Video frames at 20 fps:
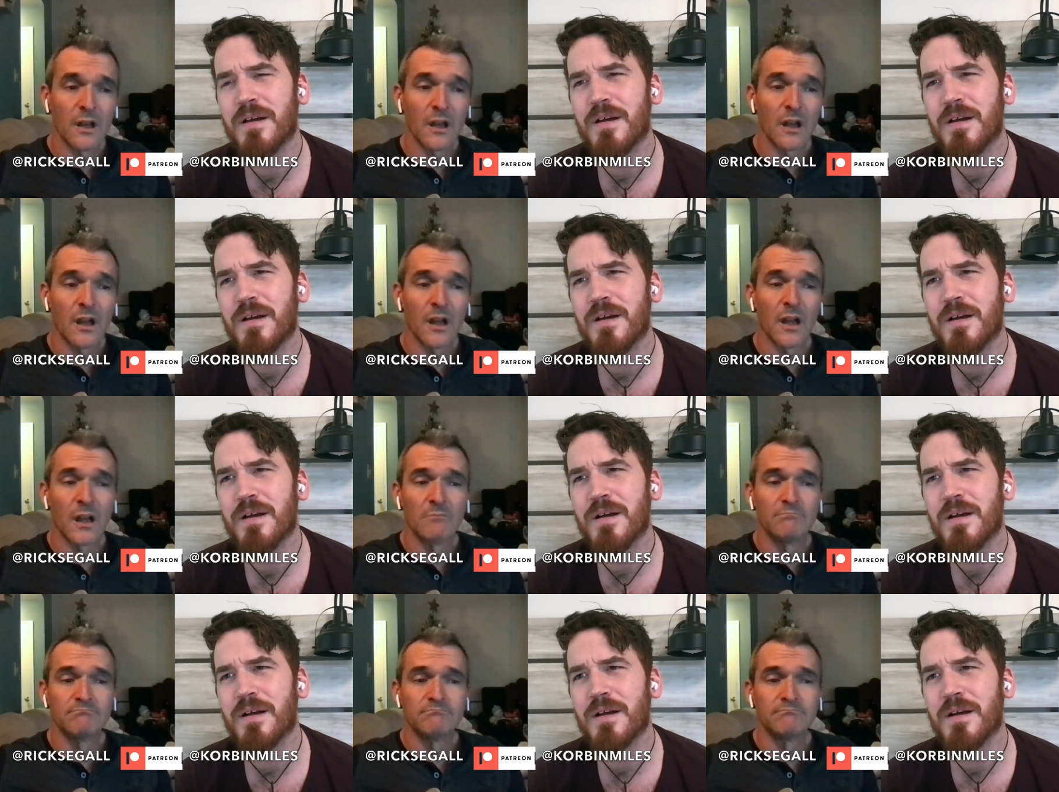
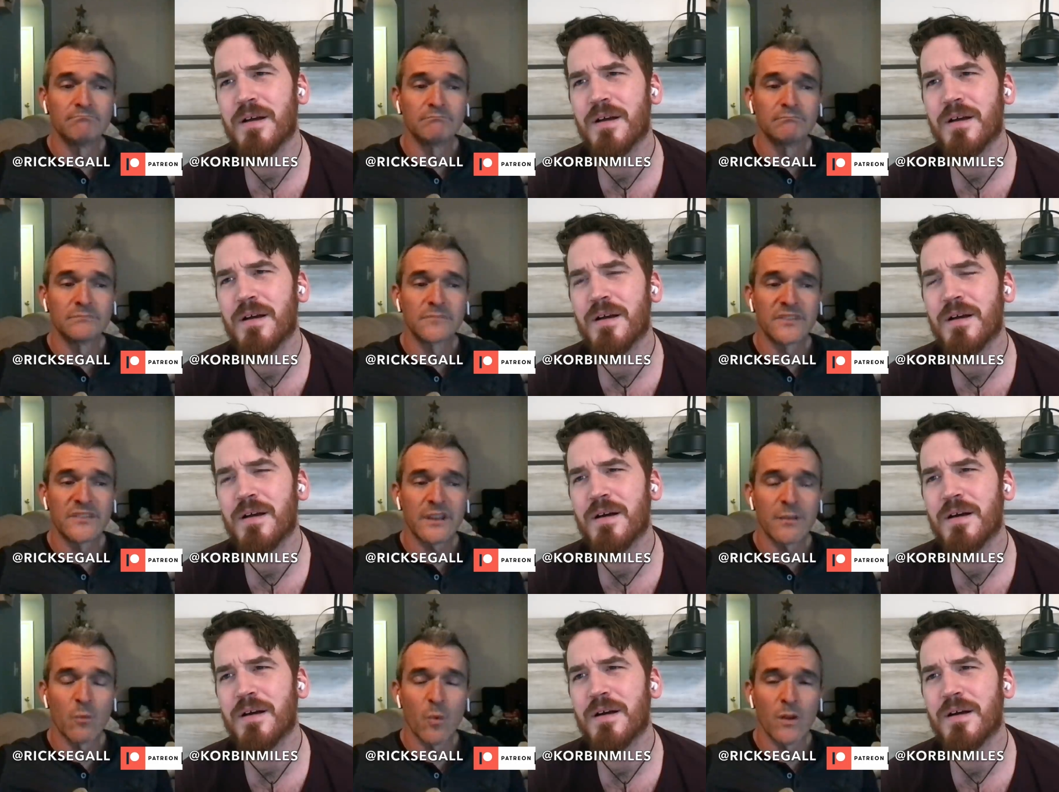Speaker 1: Um,
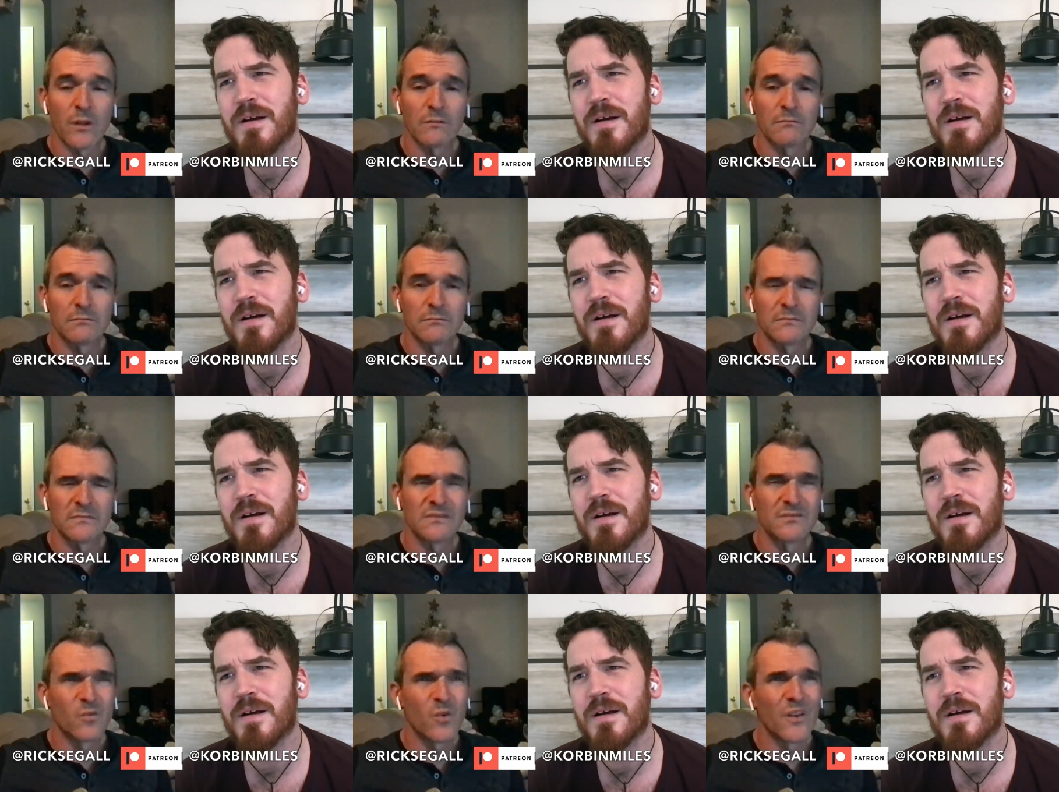somewhat.
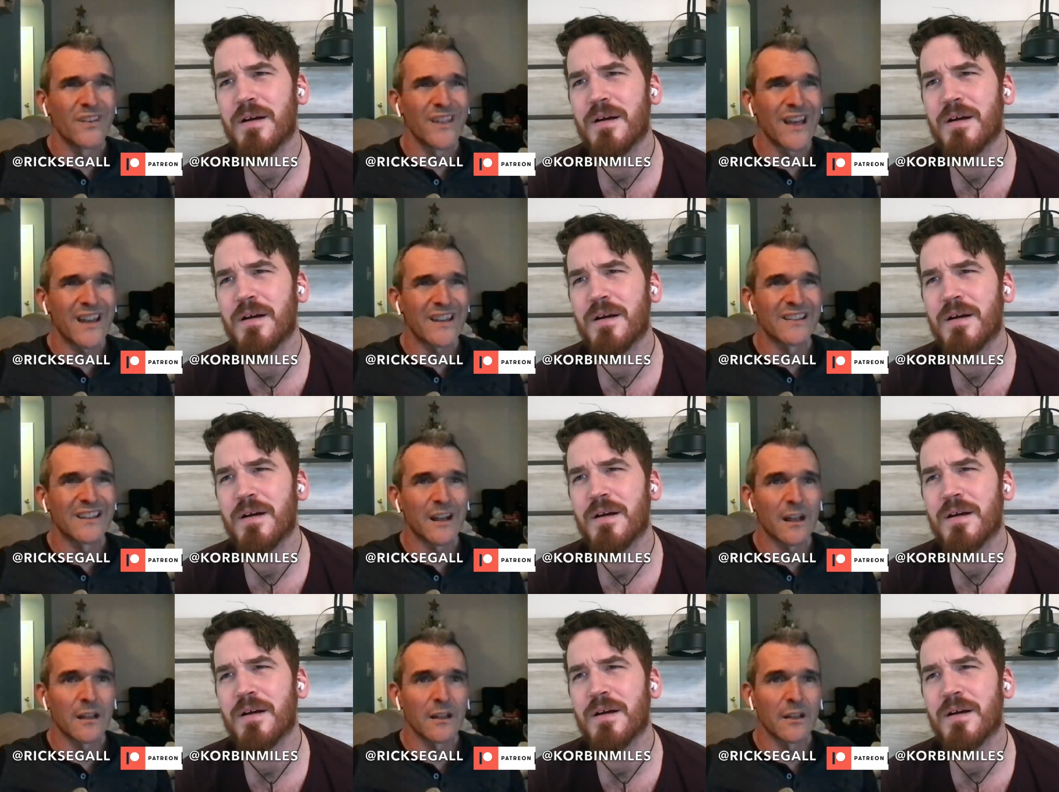Well, not in a